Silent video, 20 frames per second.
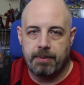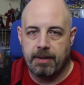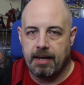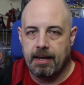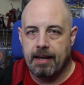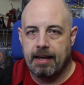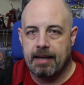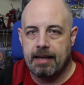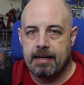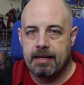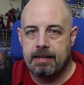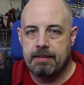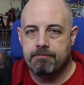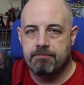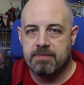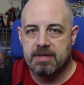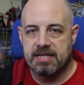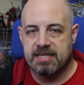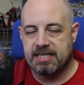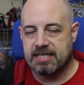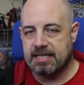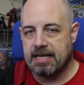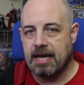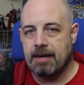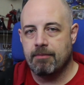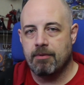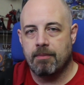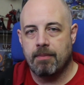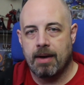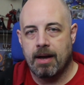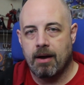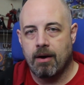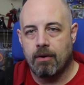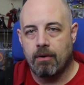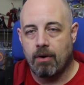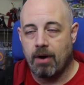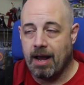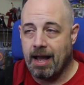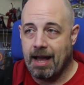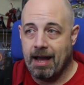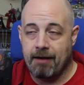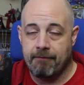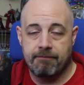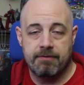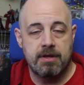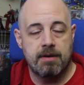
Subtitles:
pay the same amount or half